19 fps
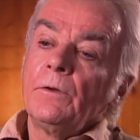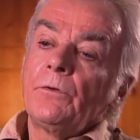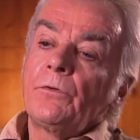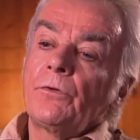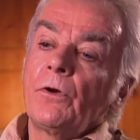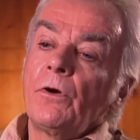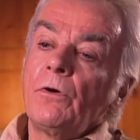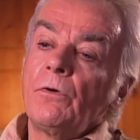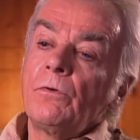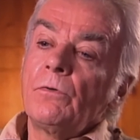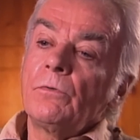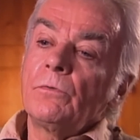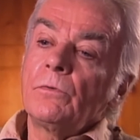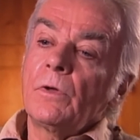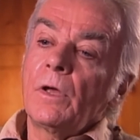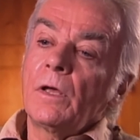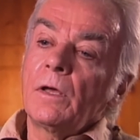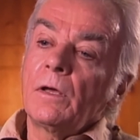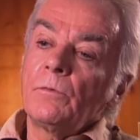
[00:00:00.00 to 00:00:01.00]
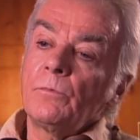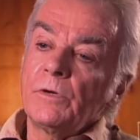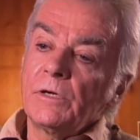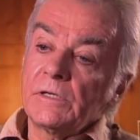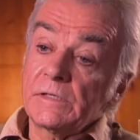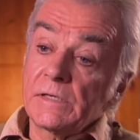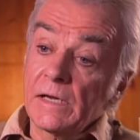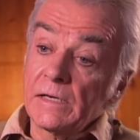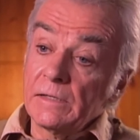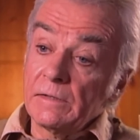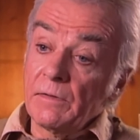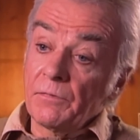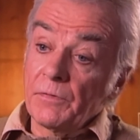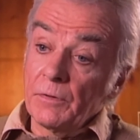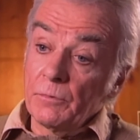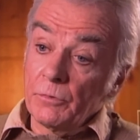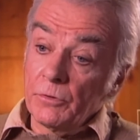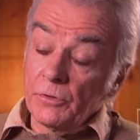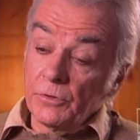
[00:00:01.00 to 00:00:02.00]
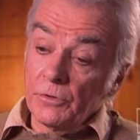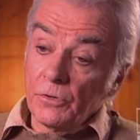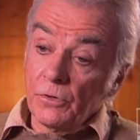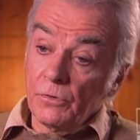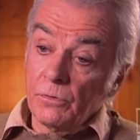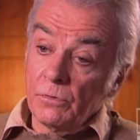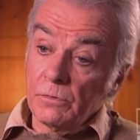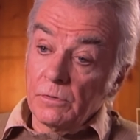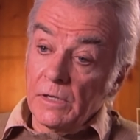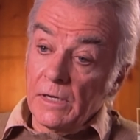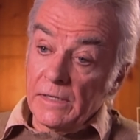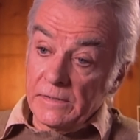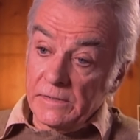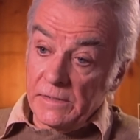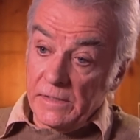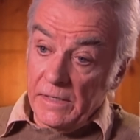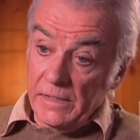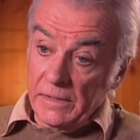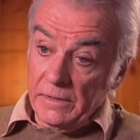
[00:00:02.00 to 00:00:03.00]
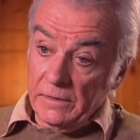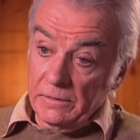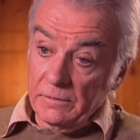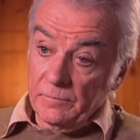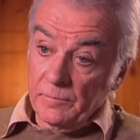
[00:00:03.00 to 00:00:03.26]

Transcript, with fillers: So we decided that they were going to go ice skating.